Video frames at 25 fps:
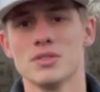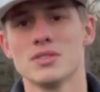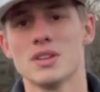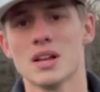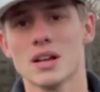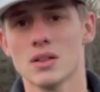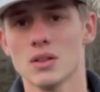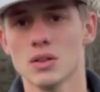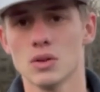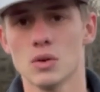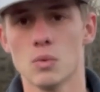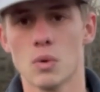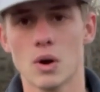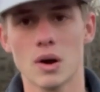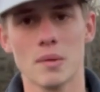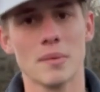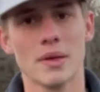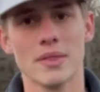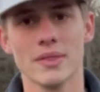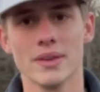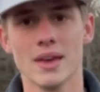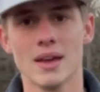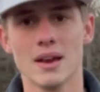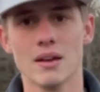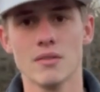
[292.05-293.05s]
Stick a little worm
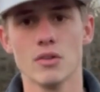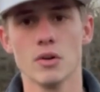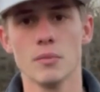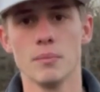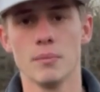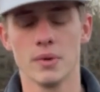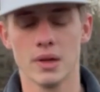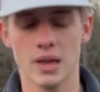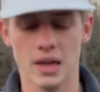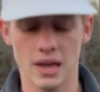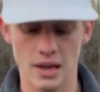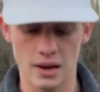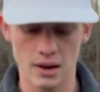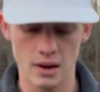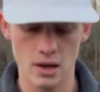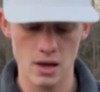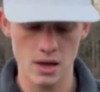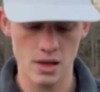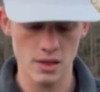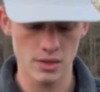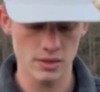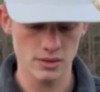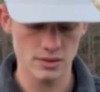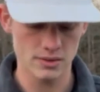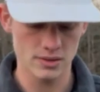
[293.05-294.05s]
on the end of them, and
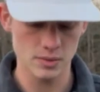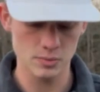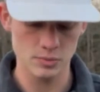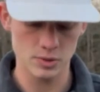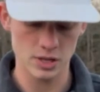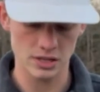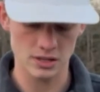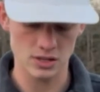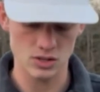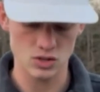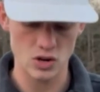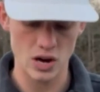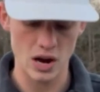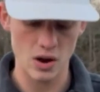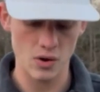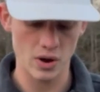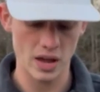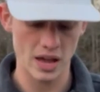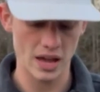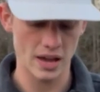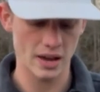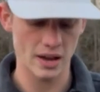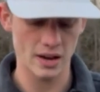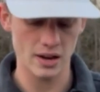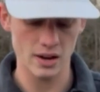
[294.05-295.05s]
it seems like the trout
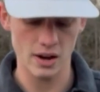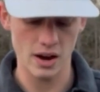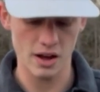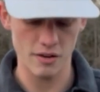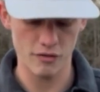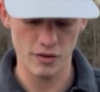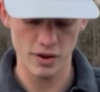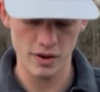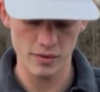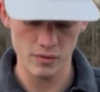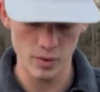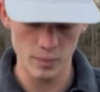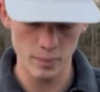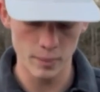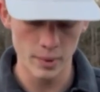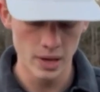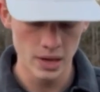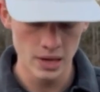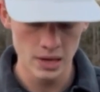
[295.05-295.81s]
can't get enough of them.